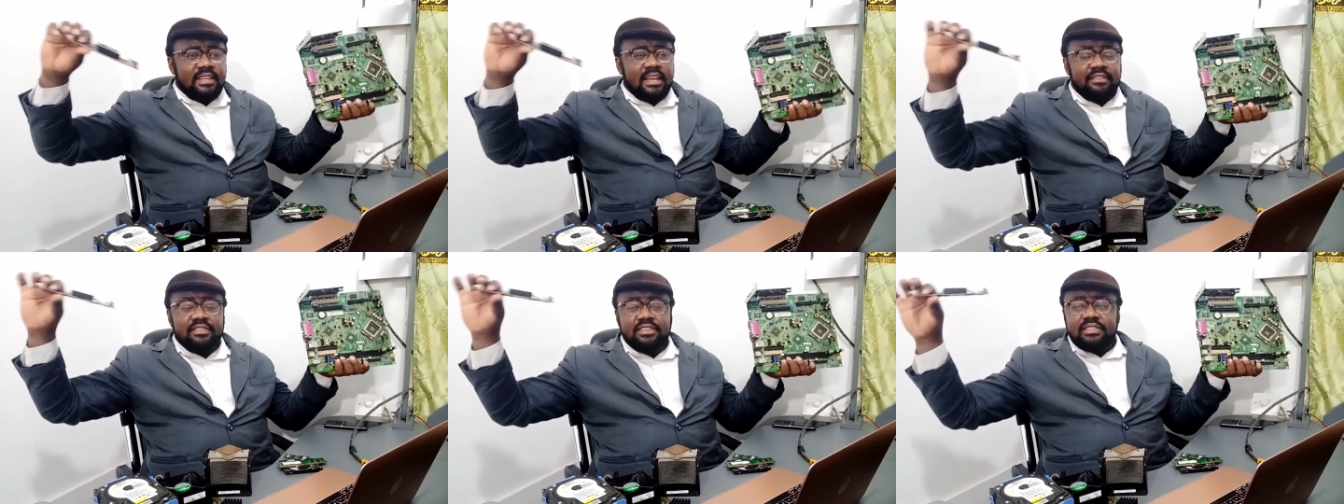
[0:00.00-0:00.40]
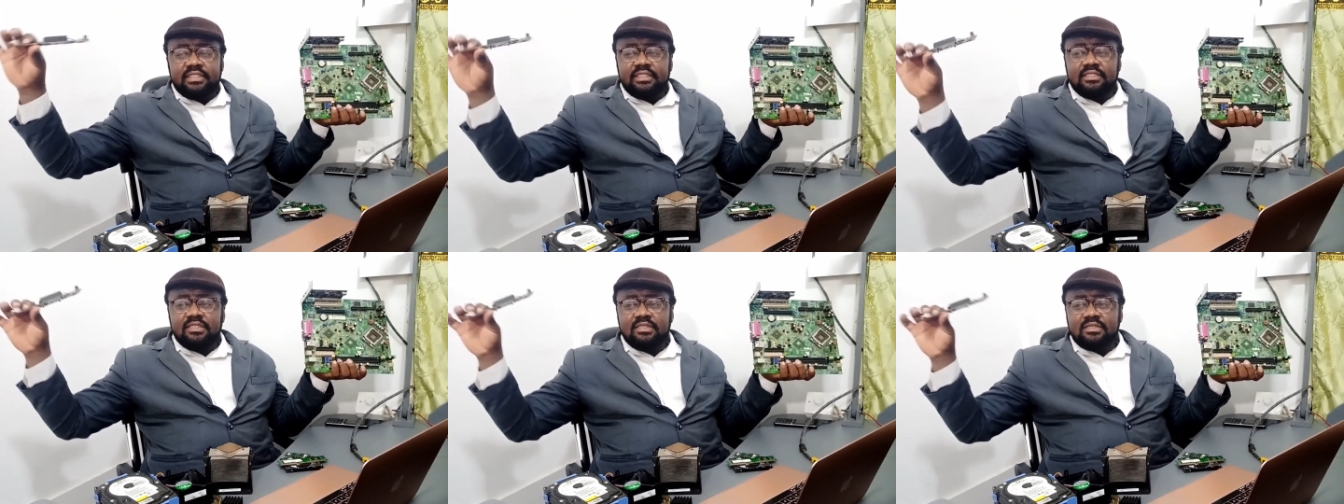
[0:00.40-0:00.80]
Have you
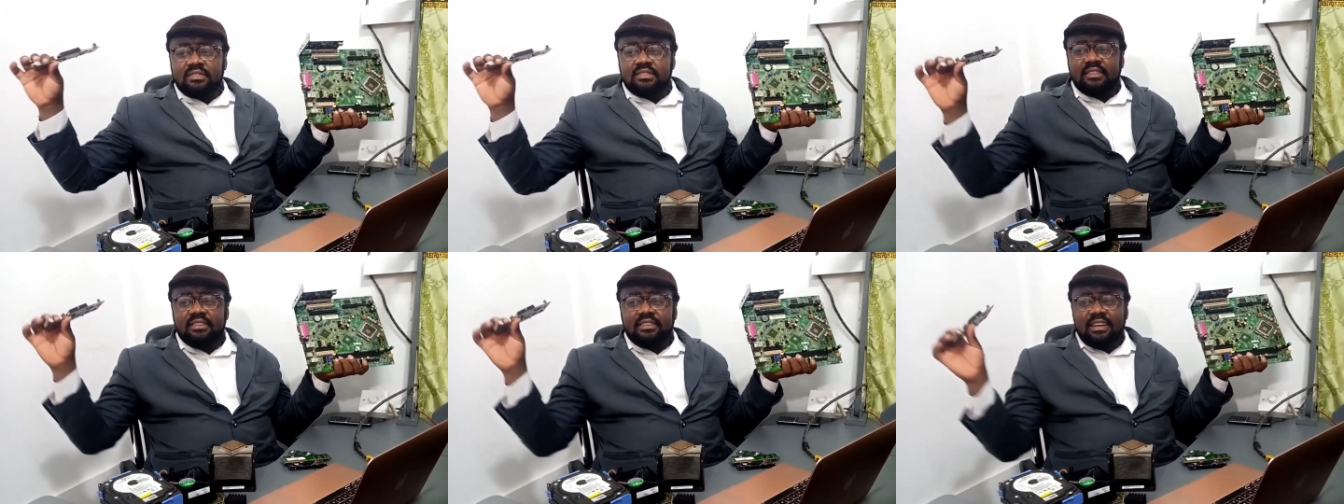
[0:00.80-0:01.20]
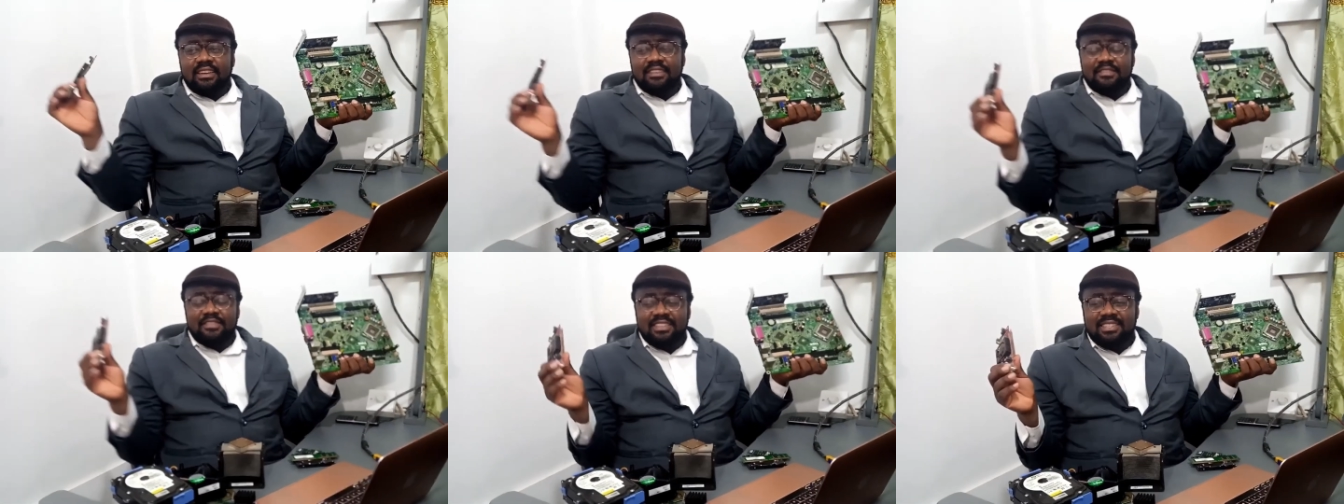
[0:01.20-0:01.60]
seen those
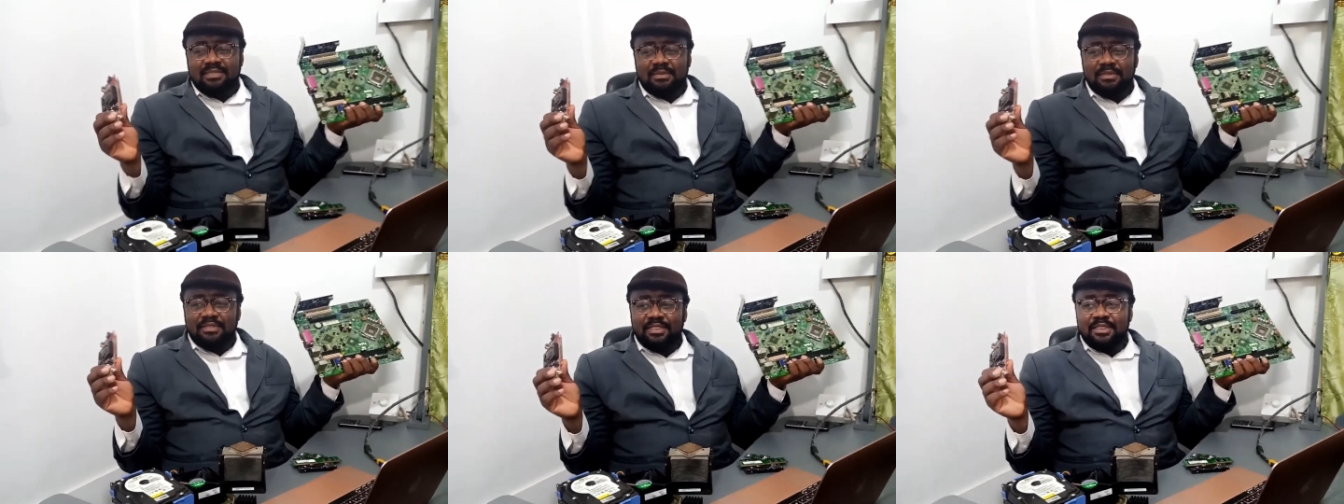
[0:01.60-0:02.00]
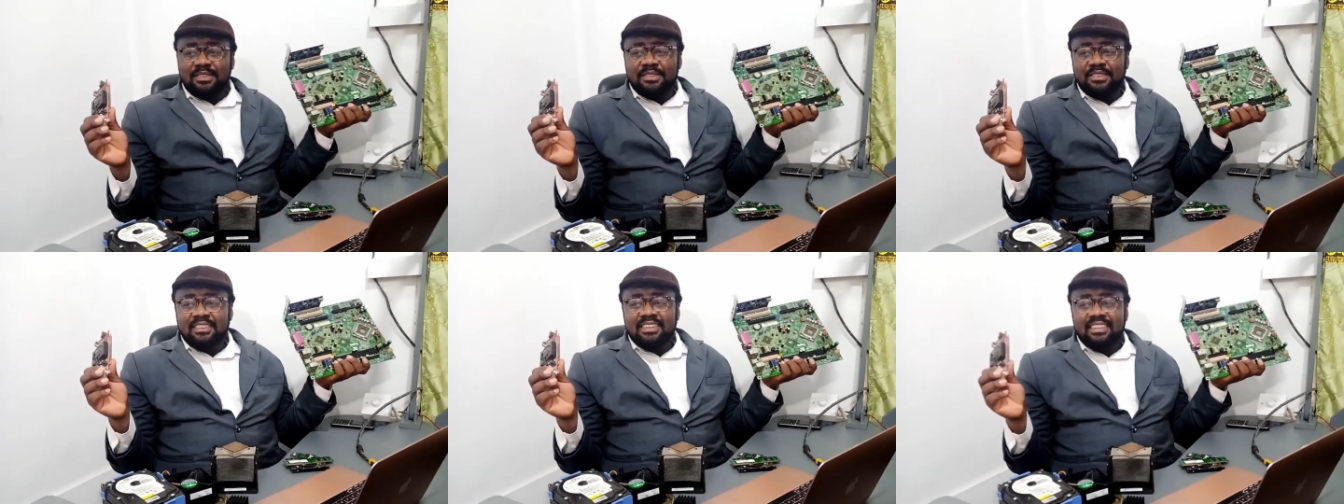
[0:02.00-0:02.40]
kind of things before?